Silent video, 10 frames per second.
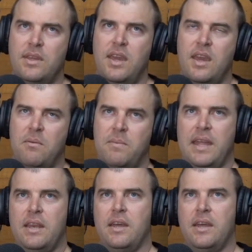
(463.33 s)
yeah, I
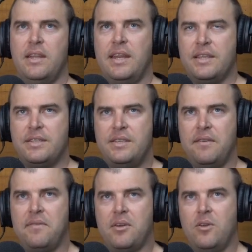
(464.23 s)
mean, and it's
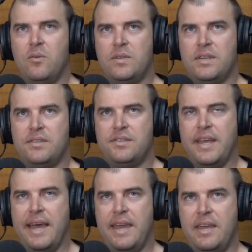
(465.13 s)
difficult to
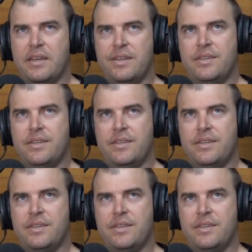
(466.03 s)
say,